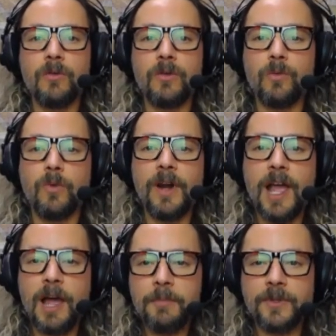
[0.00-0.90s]
What
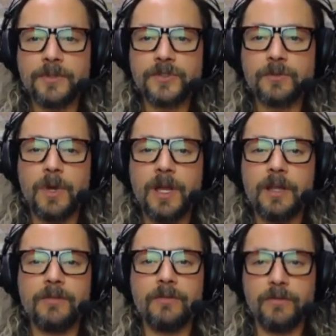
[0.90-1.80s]
happens
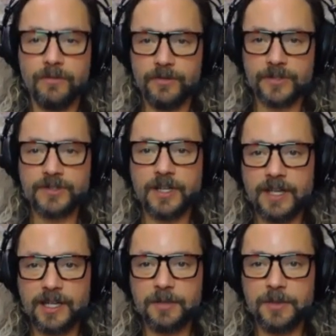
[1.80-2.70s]
when there's not
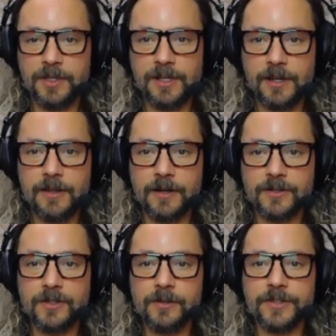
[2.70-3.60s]
that community there
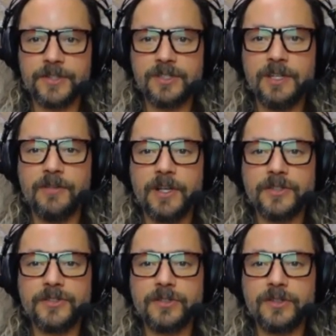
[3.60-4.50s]
to receive
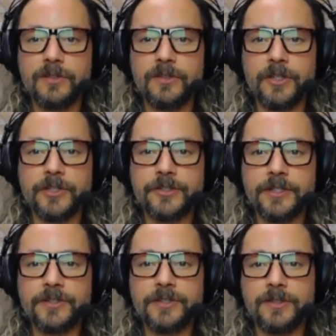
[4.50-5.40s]
us, to nurture
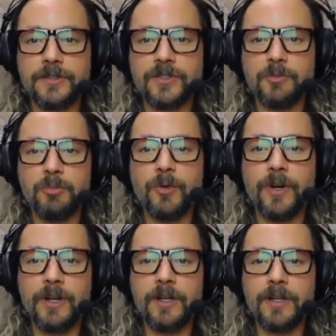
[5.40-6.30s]
us, to
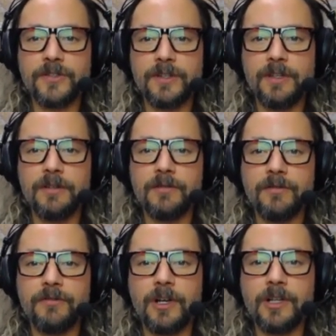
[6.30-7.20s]
support us in
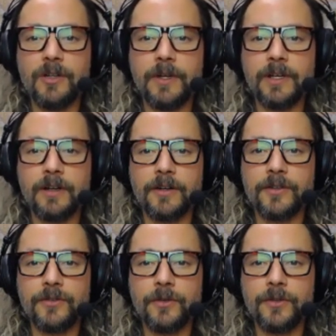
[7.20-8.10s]
following our
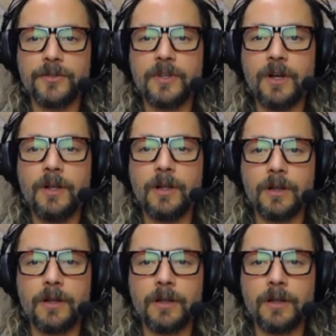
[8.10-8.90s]
soul's call?